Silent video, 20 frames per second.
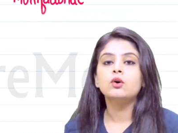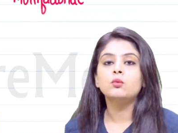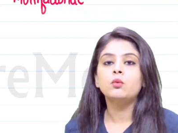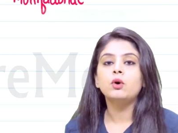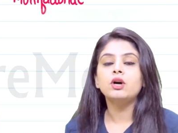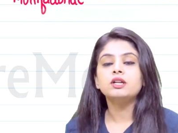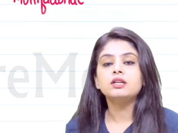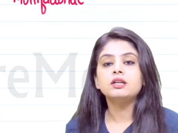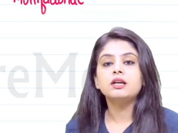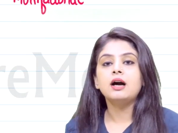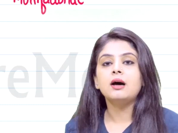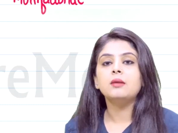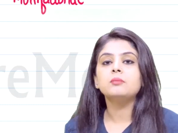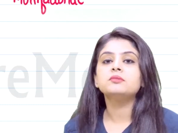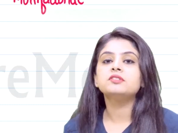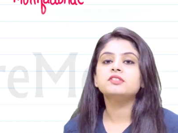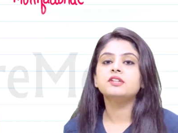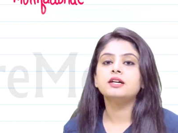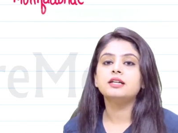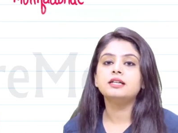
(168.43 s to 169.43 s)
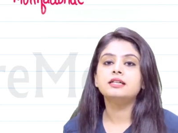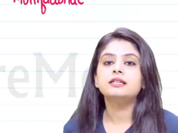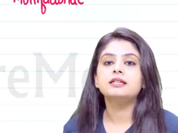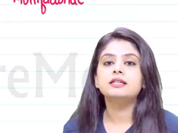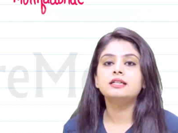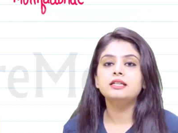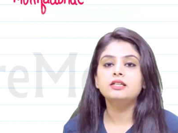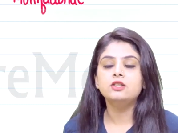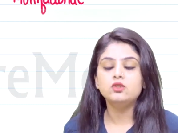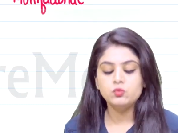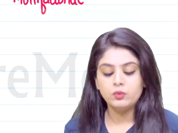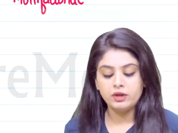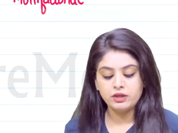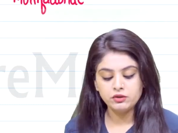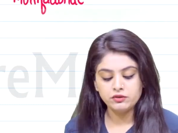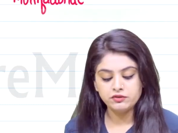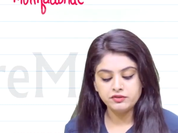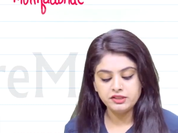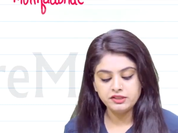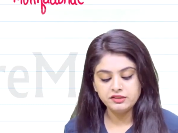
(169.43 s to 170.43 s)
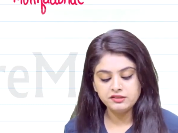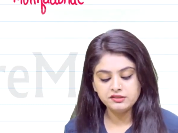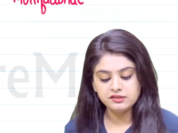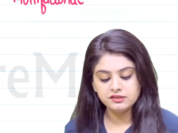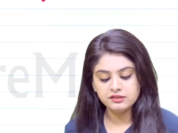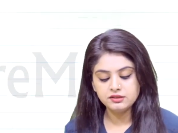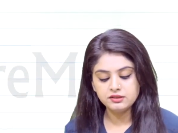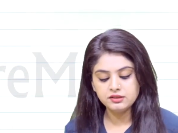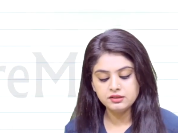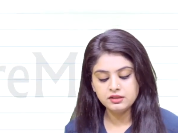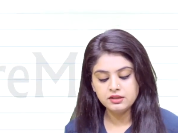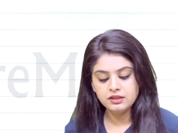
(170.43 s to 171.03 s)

What comes under each one of these?